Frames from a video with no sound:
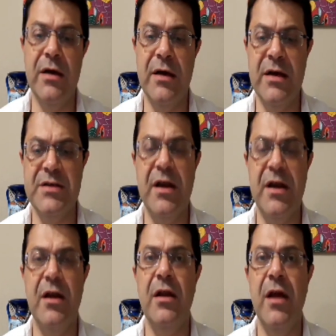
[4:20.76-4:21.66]
Israel
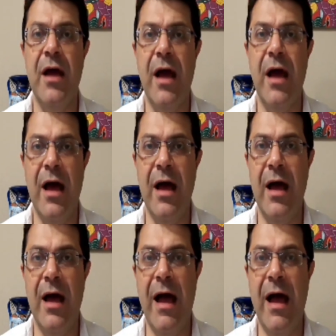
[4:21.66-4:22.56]

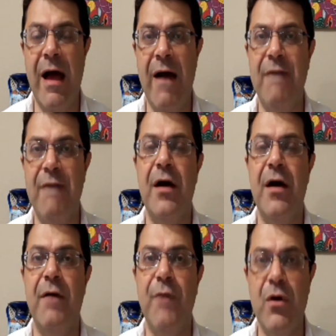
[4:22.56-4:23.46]
have
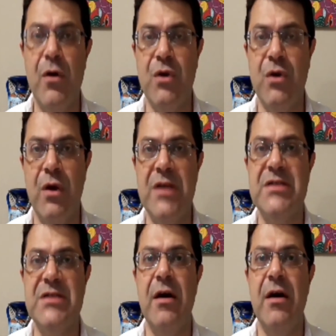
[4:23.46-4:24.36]
focused all its
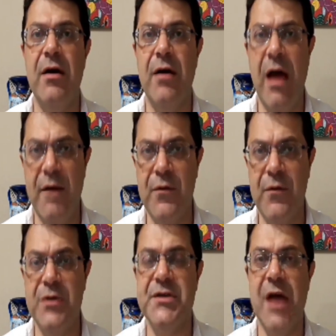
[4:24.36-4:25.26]

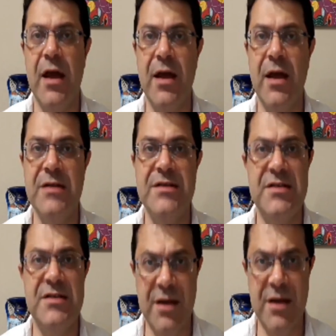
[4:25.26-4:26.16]
efforts against
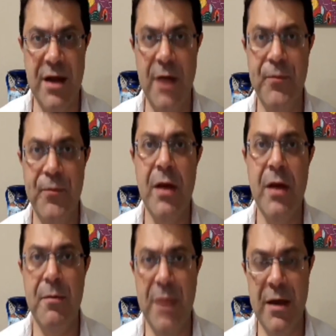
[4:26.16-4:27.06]
Syria,
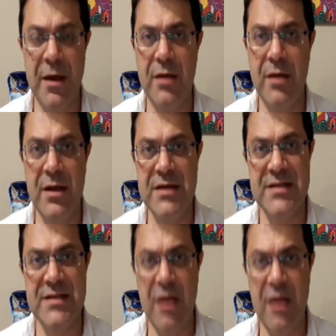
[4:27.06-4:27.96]
being the
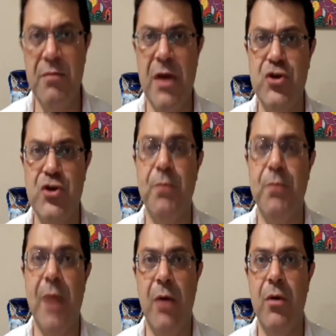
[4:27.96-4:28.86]
second major
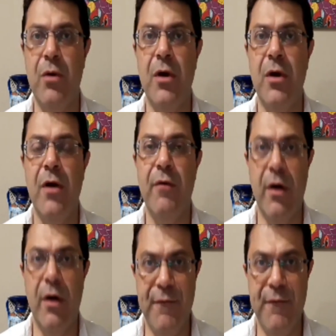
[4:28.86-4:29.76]
power
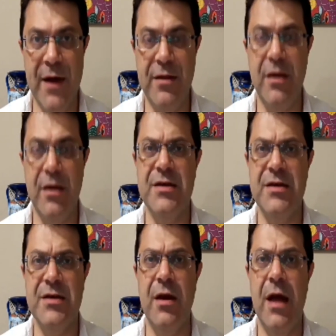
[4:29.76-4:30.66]
fighting
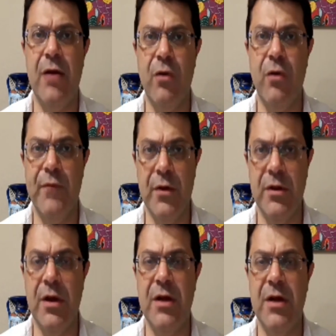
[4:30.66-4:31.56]
Israel and confronting
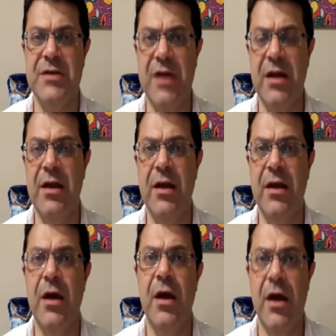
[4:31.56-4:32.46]
Israeli
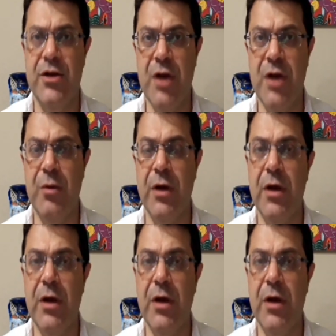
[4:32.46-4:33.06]
hegemony.